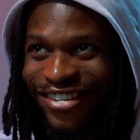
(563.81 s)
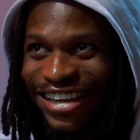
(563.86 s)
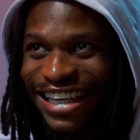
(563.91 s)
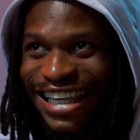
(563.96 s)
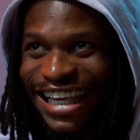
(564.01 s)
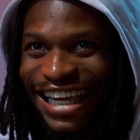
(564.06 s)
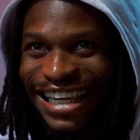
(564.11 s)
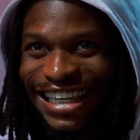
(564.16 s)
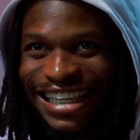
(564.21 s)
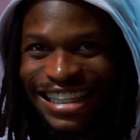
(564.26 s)
We
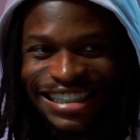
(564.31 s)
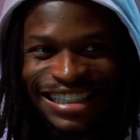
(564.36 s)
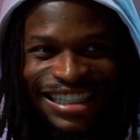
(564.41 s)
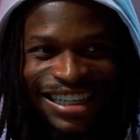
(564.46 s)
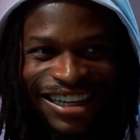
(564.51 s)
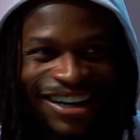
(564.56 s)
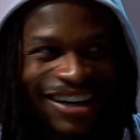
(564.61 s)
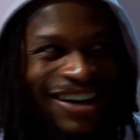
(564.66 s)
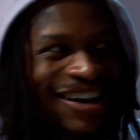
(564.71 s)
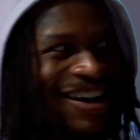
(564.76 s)
getting
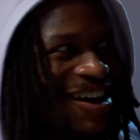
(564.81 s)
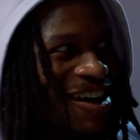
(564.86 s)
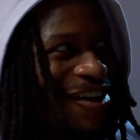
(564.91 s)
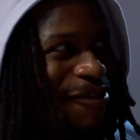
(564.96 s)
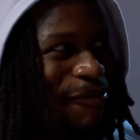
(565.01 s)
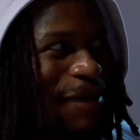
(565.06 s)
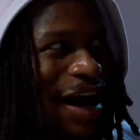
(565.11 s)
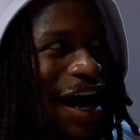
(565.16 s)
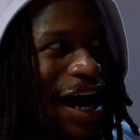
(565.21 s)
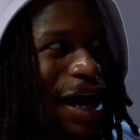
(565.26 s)
into
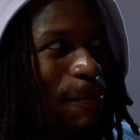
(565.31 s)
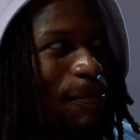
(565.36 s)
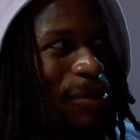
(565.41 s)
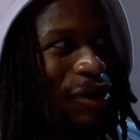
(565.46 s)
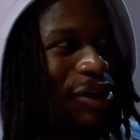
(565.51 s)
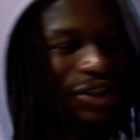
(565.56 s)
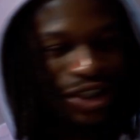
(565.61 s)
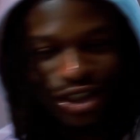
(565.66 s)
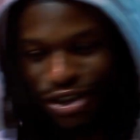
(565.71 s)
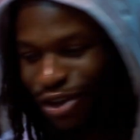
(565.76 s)
my
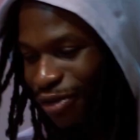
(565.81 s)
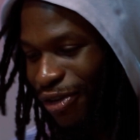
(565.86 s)
personal